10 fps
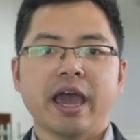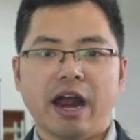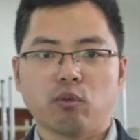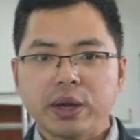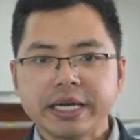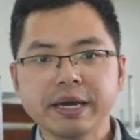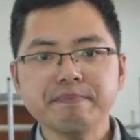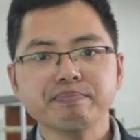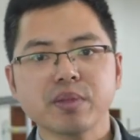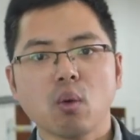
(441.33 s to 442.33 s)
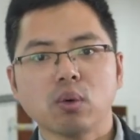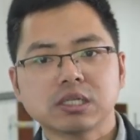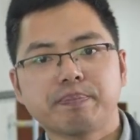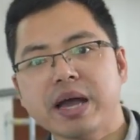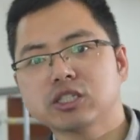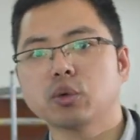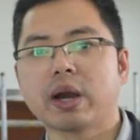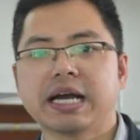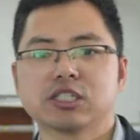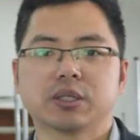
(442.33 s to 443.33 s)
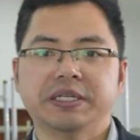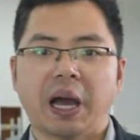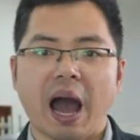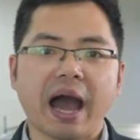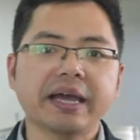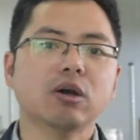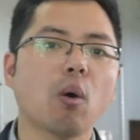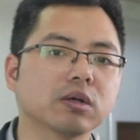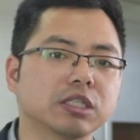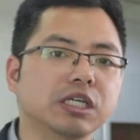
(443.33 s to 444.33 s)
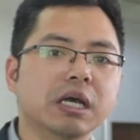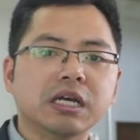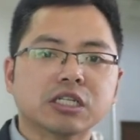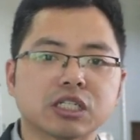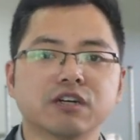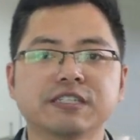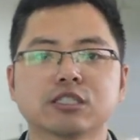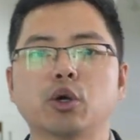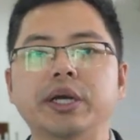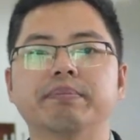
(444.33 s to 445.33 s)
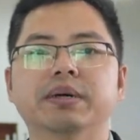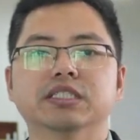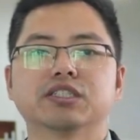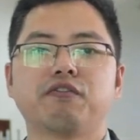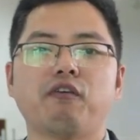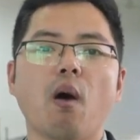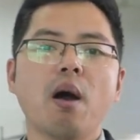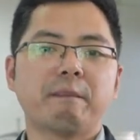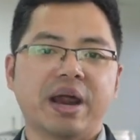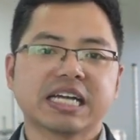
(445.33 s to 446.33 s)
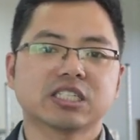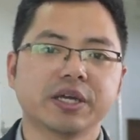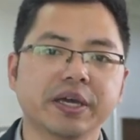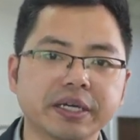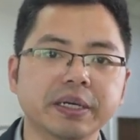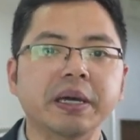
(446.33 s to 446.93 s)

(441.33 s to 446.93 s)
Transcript: At WayKen, we specialize in high-quality surface treatment for plastic